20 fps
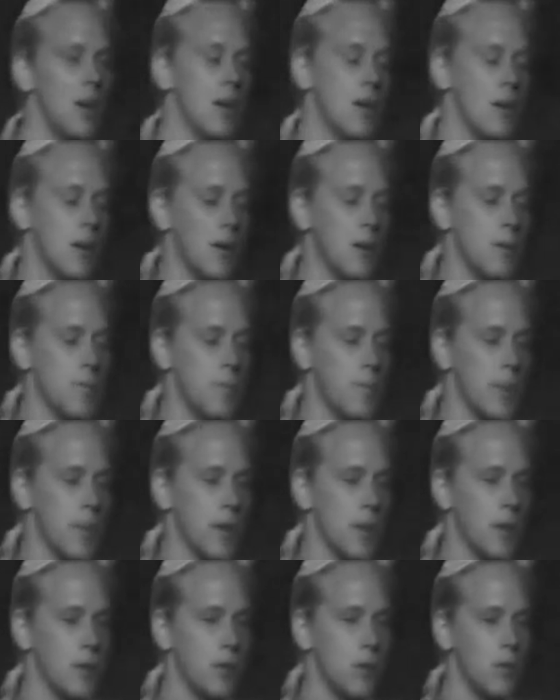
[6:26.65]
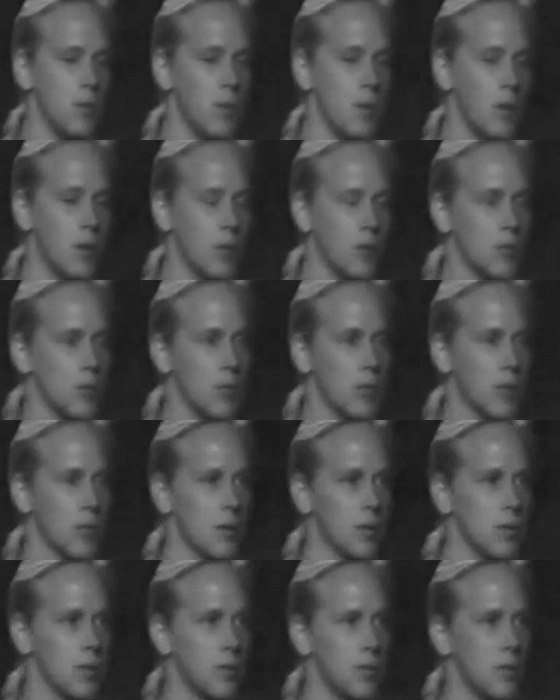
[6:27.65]
Now you are also a
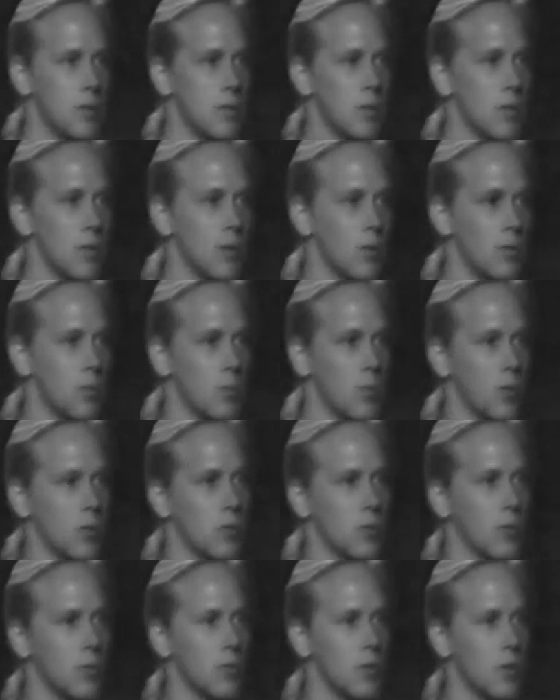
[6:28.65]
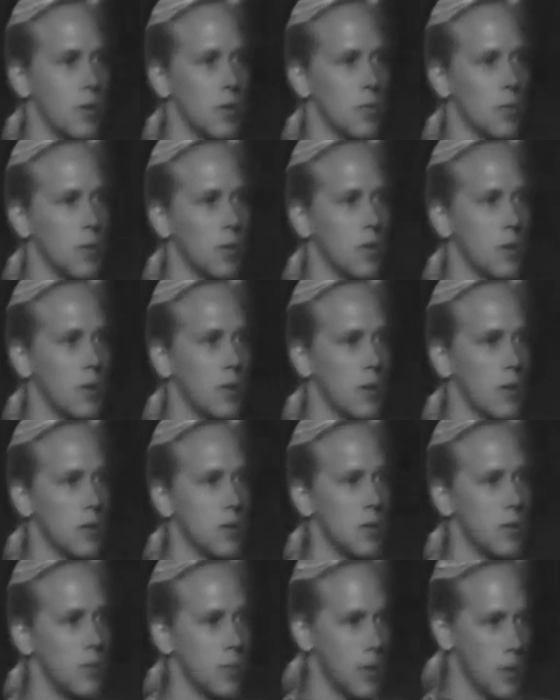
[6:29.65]
good, close personal friend with
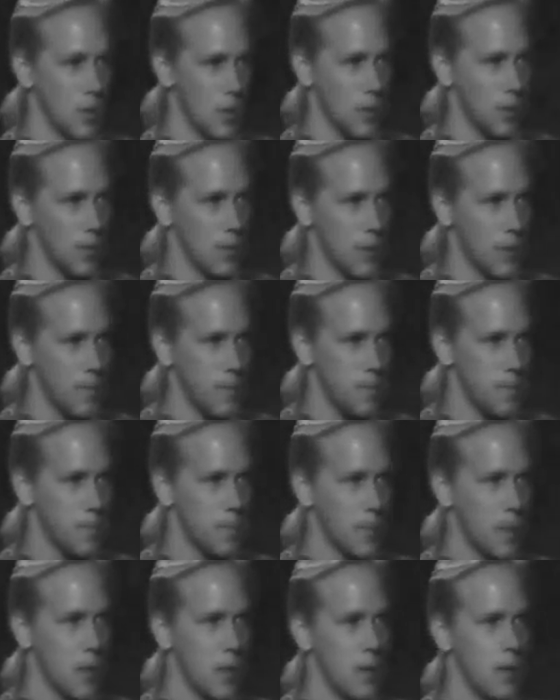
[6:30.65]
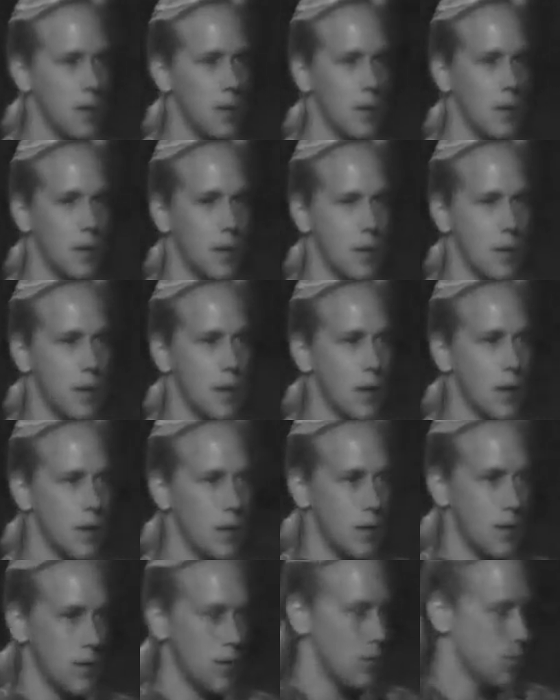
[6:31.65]
Timothy Leary, and
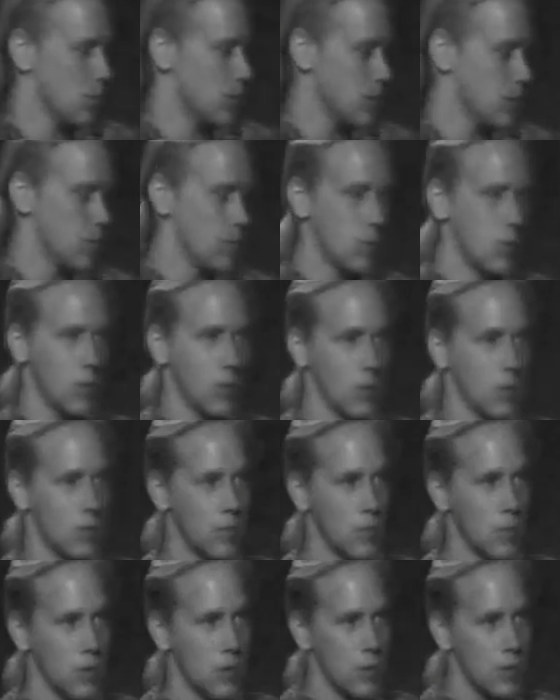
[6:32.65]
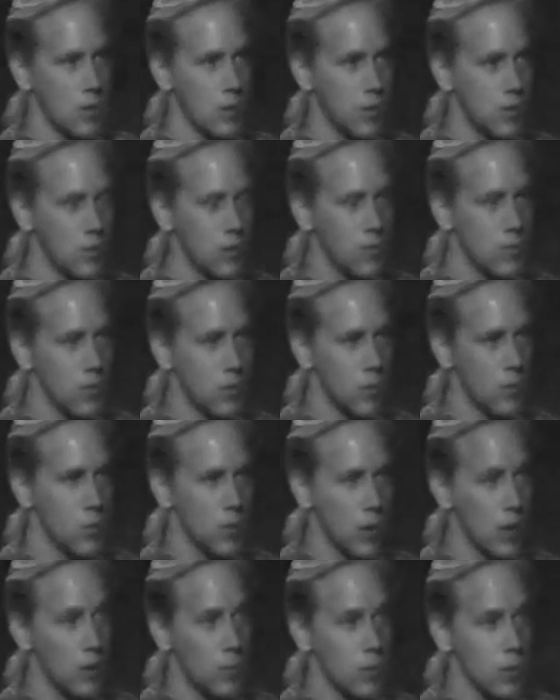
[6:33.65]
he's written the foreword for the
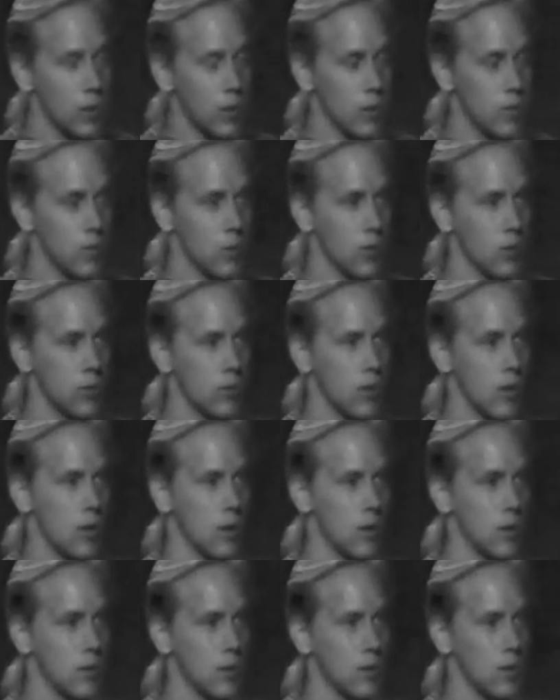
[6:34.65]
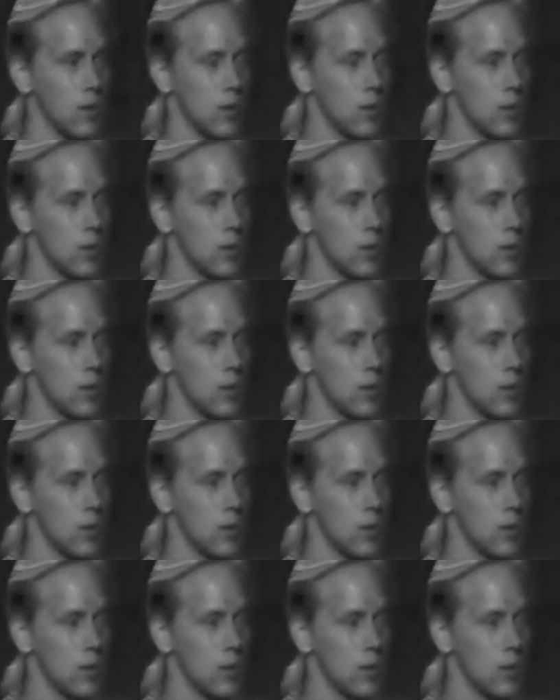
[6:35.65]
book I'm reading of yours now.